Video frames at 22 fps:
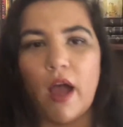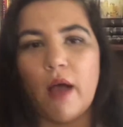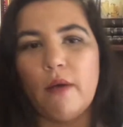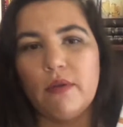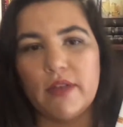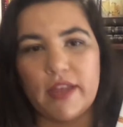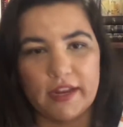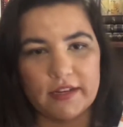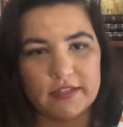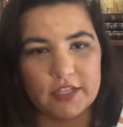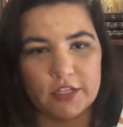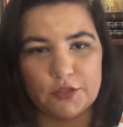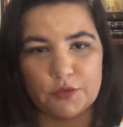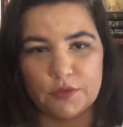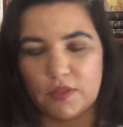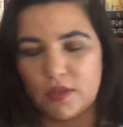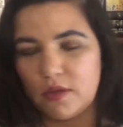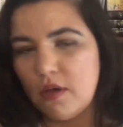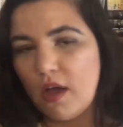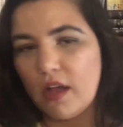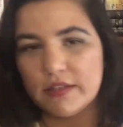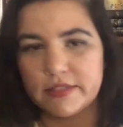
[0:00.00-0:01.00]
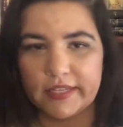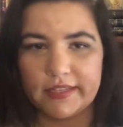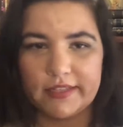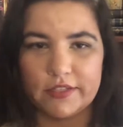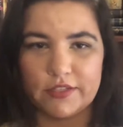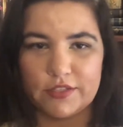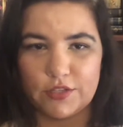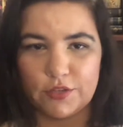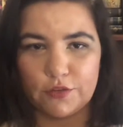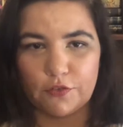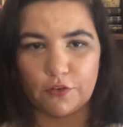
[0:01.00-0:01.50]
I will get in touch with you. I'll send
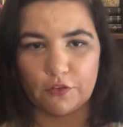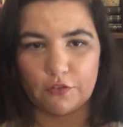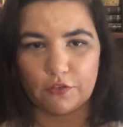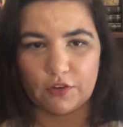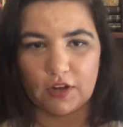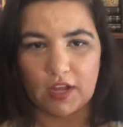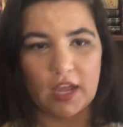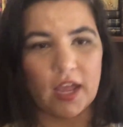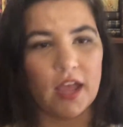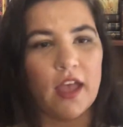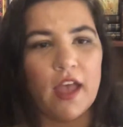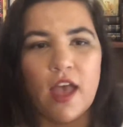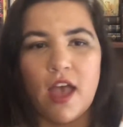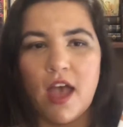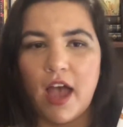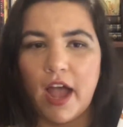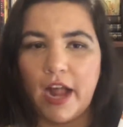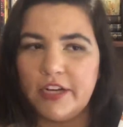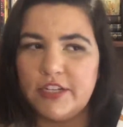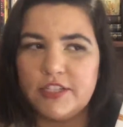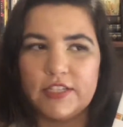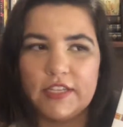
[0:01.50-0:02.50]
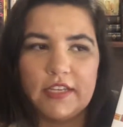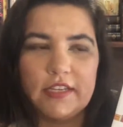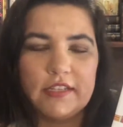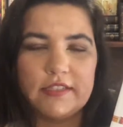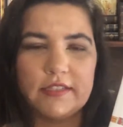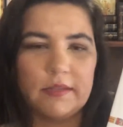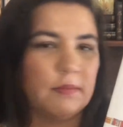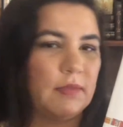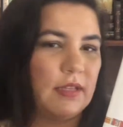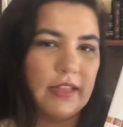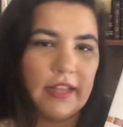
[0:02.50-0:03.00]
this to you for free. I just think it's
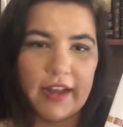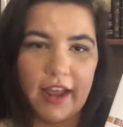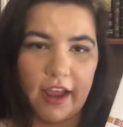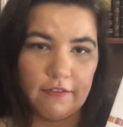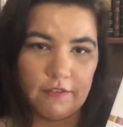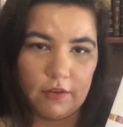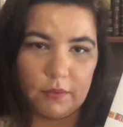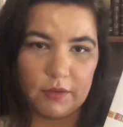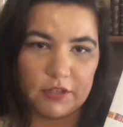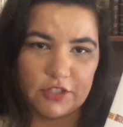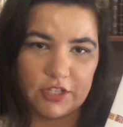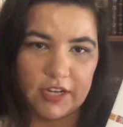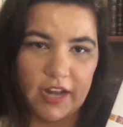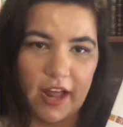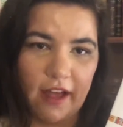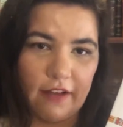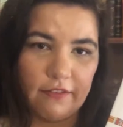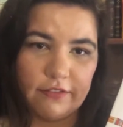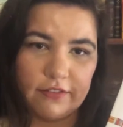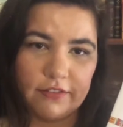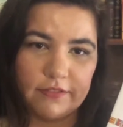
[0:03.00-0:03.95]
something that everyone should have.